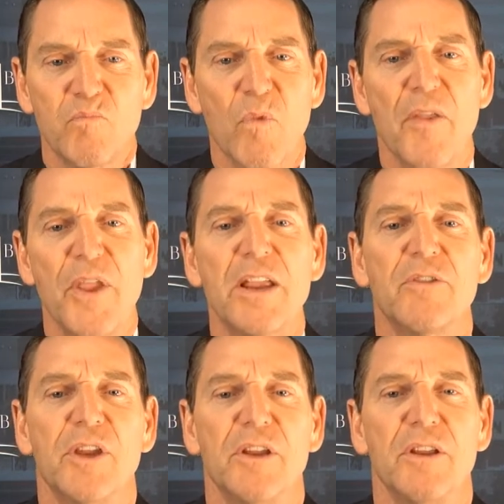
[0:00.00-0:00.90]
I think
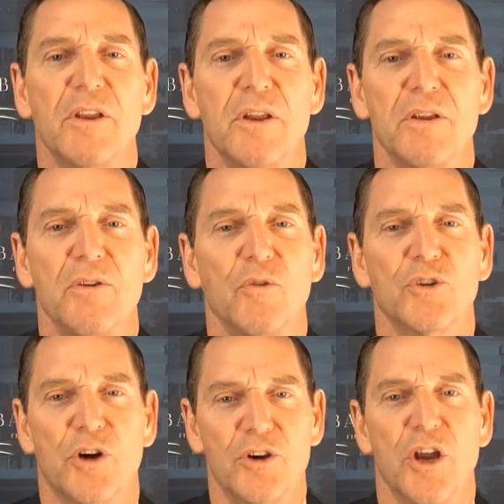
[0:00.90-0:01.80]
that you'll
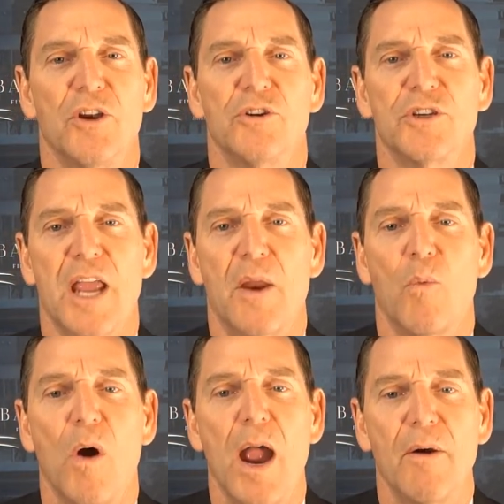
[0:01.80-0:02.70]
start to understand
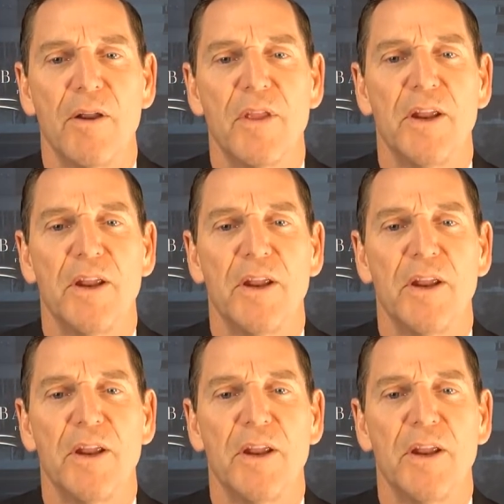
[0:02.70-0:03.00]
why, right?